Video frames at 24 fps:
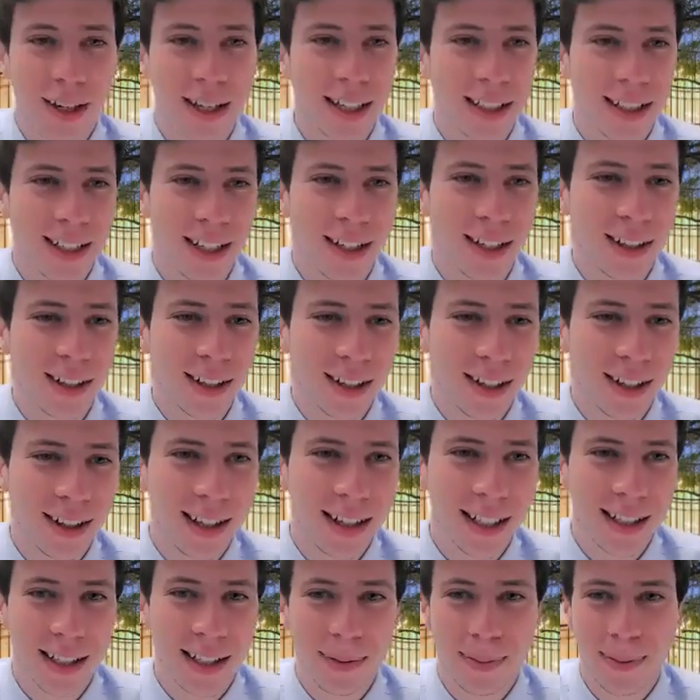great to see your
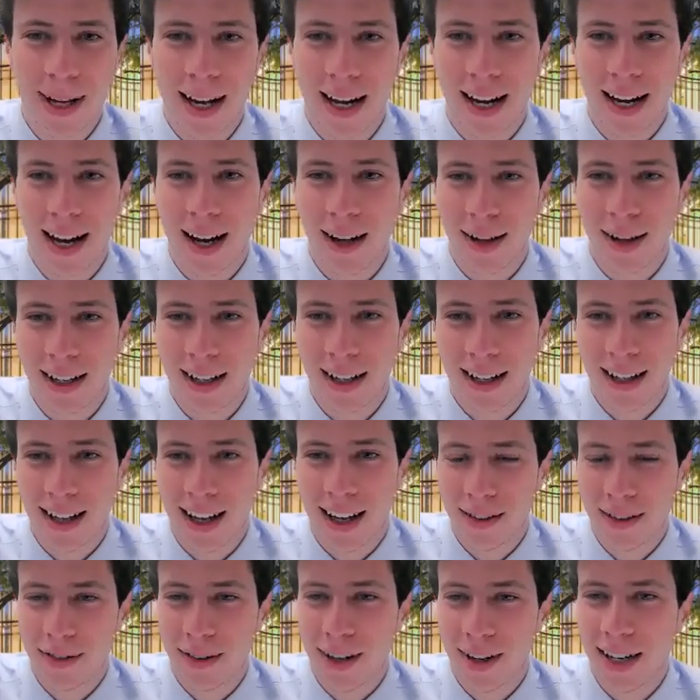thesis playing out like
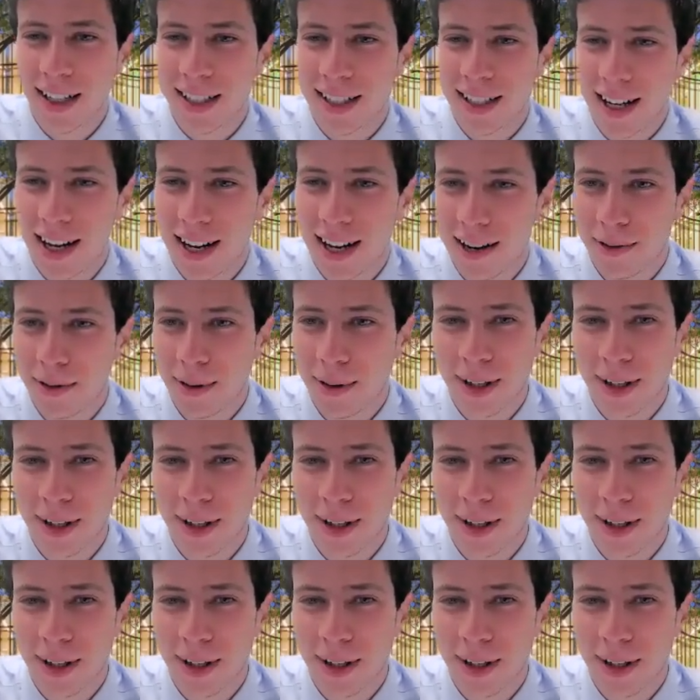that. It's very exciting.